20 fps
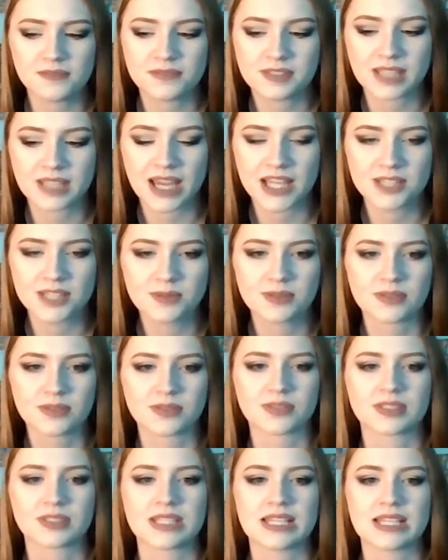
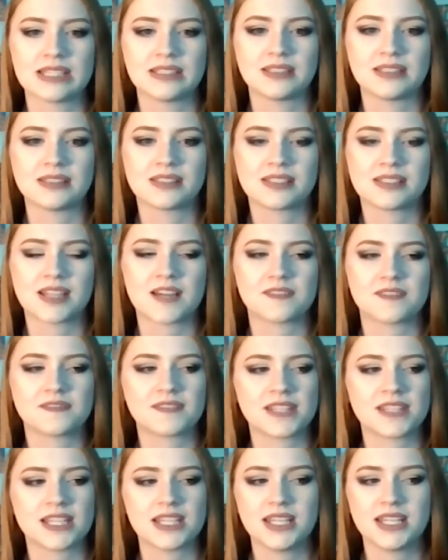schedules and stuff
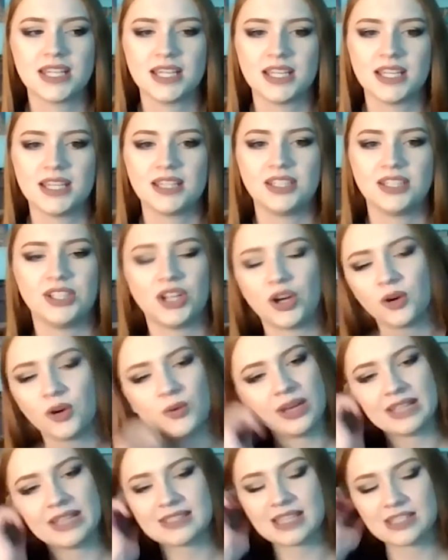that,
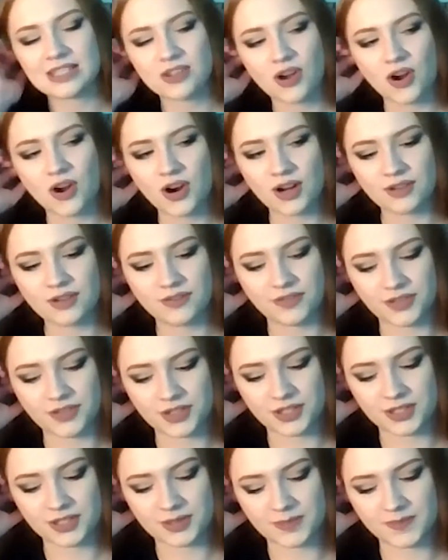it's hard
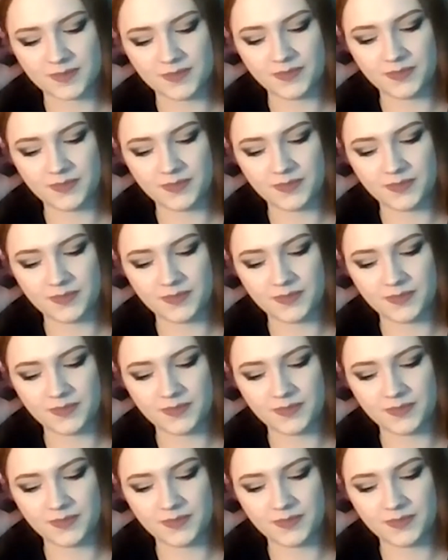for